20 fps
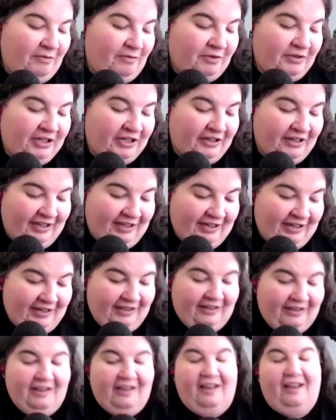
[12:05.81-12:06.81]
Well, good.
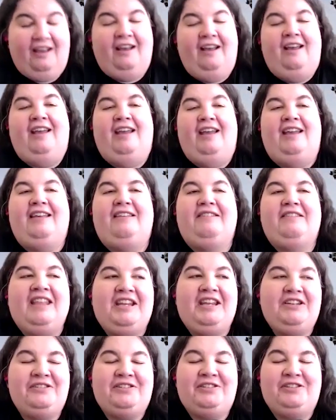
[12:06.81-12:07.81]
Uh,
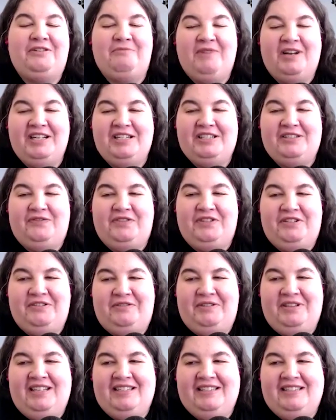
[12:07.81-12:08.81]
thank you so much for
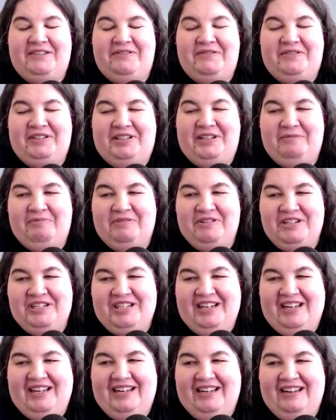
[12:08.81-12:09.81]
doing this. I really
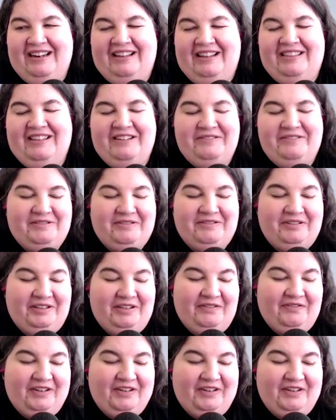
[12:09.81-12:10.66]
appreciate it. I think it was really fun.